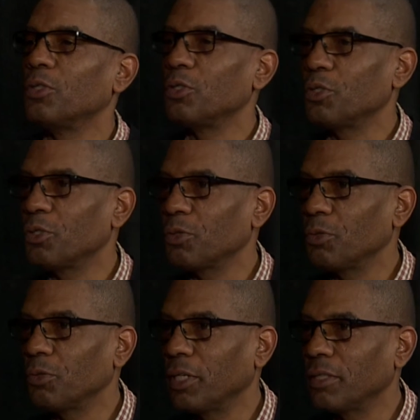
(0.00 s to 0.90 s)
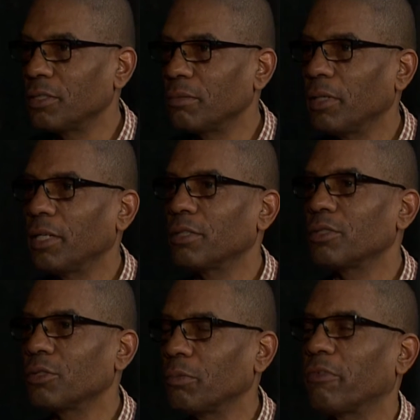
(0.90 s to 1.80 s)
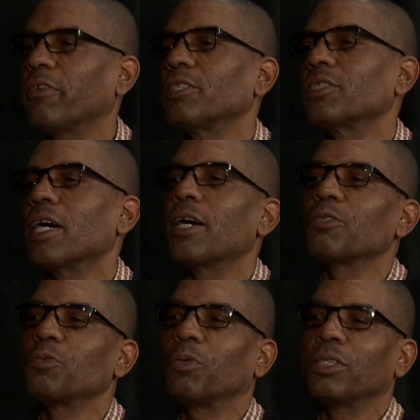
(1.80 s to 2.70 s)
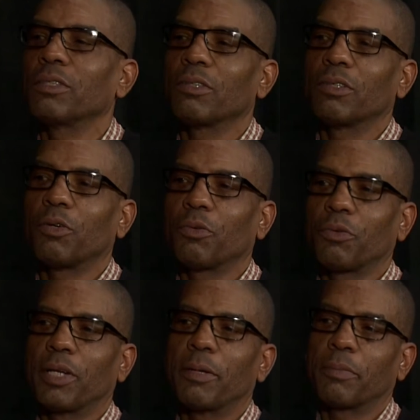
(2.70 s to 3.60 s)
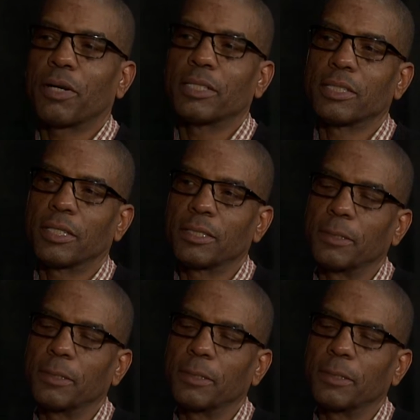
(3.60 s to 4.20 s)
to intermediate to professional? How does one go through that process?